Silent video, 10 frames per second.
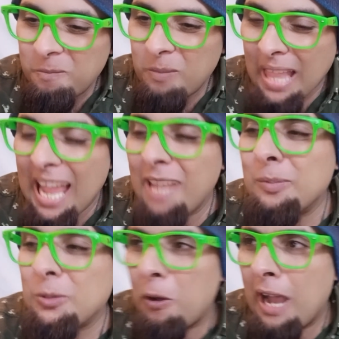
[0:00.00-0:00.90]
am
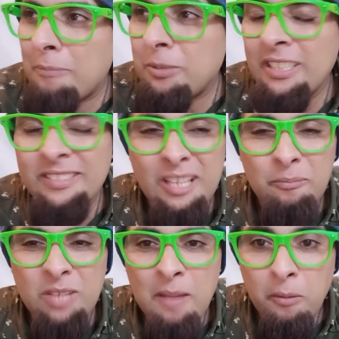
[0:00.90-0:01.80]
so happy. In the same
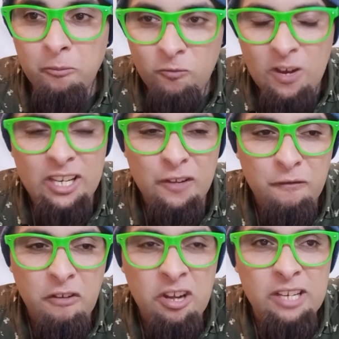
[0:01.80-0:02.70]
time, I'm very,
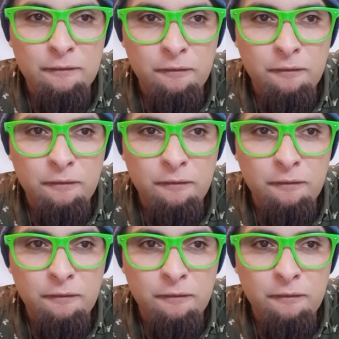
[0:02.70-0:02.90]
very